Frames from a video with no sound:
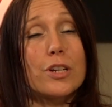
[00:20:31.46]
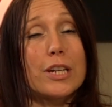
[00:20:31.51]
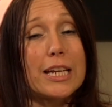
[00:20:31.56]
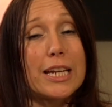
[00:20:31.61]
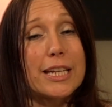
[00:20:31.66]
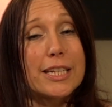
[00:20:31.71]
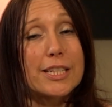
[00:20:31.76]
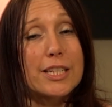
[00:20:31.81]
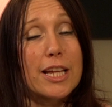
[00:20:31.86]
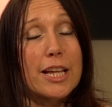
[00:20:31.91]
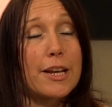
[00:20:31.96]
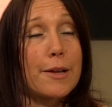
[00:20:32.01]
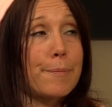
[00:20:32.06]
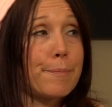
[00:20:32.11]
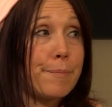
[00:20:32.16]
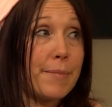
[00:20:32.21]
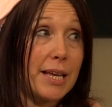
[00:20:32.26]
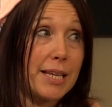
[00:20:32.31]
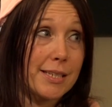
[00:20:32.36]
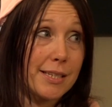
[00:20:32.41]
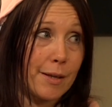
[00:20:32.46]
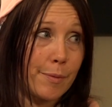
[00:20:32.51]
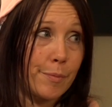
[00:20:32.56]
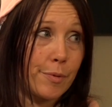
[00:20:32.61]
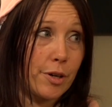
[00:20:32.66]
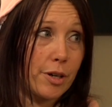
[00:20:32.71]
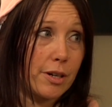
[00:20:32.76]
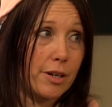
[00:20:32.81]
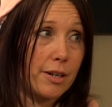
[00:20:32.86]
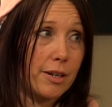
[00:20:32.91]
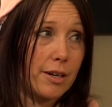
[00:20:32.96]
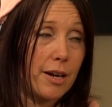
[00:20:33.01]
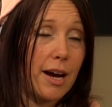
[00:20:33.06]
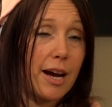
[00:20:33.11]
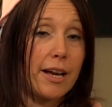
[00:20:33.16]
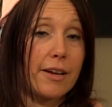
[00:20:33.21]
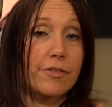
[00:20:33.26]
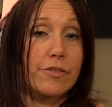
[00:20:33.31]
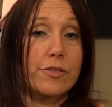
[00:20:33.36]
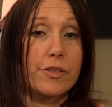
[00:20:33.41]
It's an amazing book.
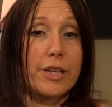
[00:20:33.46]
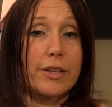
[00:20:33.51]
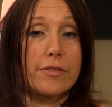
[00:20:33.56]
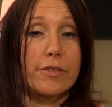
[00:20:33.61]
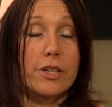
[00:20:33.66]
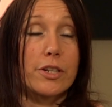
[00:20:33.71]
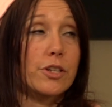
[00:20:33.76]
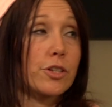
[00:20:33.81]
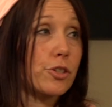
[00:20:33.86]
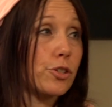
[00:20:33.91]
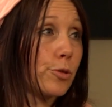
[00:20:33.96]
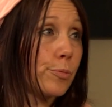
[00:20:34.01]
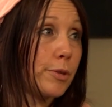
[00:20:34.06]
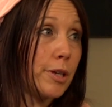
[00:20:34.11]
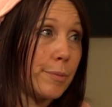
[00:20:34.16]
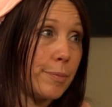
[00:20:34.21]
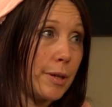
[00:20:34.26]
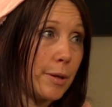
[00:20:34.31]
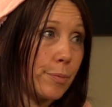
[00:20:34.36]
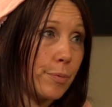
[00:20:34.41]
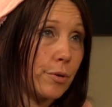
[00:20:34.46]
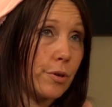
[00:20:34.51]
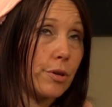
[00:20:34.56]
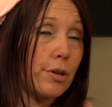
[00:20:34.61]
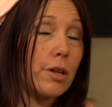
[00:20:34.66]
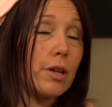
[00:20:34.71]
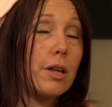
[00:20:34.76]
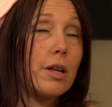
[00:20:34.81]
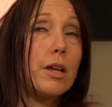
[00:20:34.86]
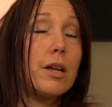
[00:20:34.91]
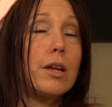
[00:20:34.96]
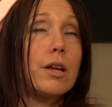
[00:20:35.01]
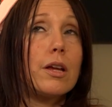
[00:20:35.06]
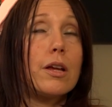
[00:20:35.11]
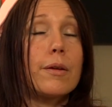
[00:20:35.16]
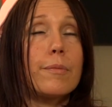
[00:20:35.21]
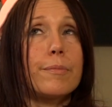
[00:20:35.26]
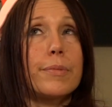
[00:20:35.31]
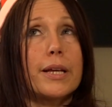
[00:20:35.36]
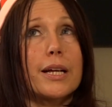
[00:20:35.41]
I have given it to so many people
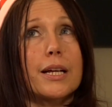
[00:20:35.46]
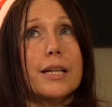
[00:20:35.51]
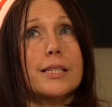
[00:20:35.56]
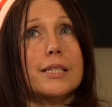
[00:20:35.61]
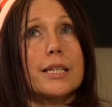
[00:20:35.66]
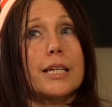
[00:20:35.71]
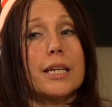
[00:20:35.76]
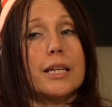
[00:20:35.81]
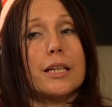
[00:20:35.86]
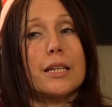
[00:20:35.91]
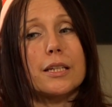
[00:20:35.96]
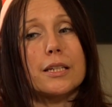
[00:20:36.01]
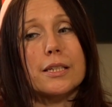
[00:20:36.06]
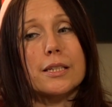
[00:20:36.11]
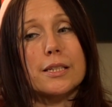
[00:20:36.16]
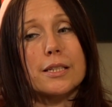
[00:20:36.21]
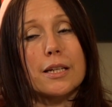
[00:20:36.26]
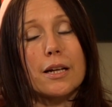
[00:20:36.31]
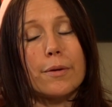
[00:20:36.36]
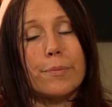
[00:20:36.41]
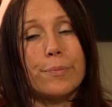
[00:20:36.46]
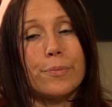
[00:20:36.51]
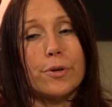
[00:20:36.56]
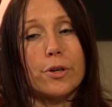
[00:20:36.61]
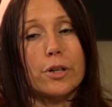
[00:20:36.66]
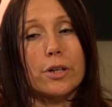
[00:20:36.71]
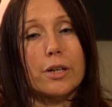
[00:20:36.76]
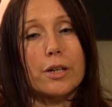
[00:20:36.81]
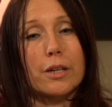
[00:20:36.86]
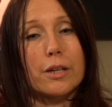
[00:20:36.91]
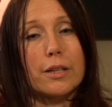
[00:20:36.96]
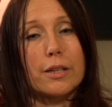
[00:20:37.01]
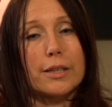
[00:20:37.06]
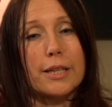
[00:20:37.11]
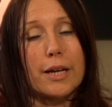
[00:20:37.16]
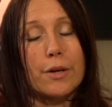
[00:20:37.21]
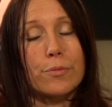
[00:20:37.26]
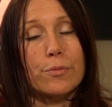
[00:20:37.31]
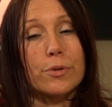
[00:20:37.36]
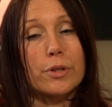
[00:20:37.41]
because it is a book
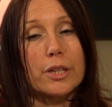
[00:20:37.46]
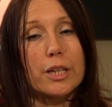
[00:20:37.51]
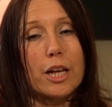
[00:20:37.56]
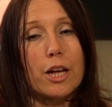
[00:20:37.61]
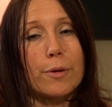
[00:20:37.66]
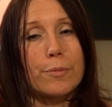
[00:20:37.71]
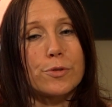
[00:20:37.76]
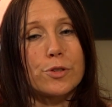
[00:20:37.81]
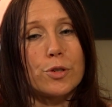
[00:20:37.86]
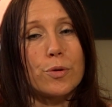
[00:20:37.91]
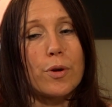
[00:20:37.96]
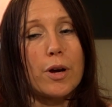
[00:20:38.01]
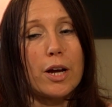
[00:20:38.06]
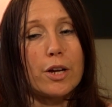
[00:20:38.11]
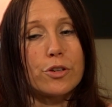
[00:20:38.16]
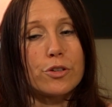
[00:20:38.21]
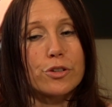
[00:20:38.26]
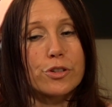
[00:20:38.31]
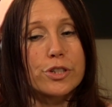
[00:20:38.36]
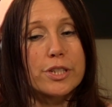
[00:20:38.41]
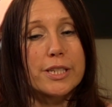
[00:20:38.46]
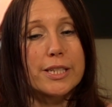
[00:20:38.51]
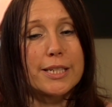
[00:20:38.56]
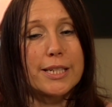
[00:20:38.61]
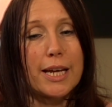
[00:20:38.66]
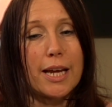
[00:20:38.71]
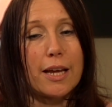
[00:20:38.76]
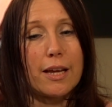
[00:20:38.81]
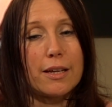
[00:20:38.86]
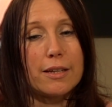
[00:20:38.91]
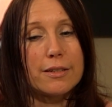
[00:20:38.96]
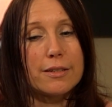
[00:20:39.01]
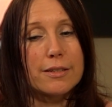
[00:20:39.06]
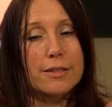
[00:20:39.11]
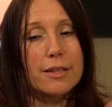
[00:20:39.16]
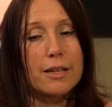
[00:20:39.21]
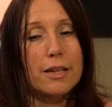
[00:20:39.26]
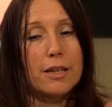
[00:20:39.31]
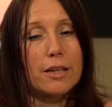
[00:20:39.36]
that really helps you understand